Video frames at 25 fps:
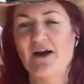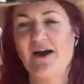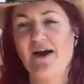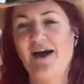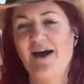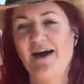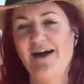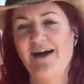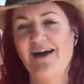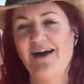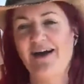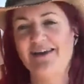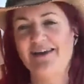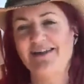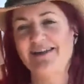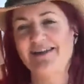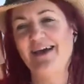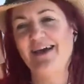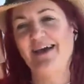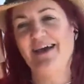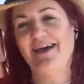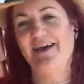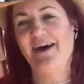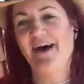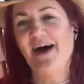uh,
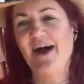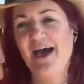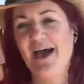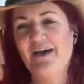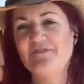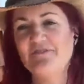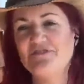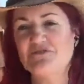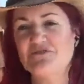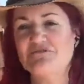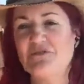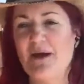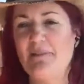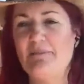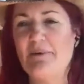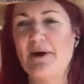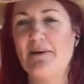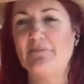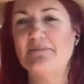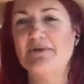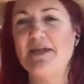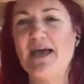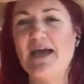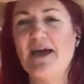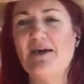yeah, I have to wrap
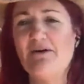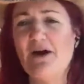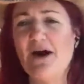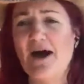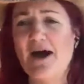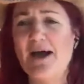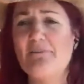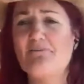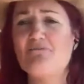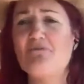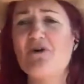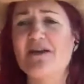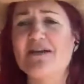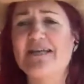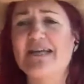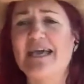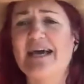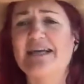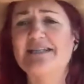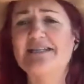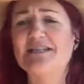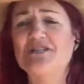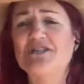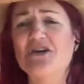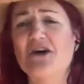up now. I'm running
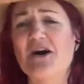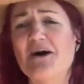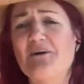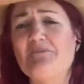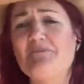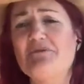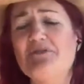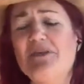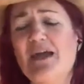out of time.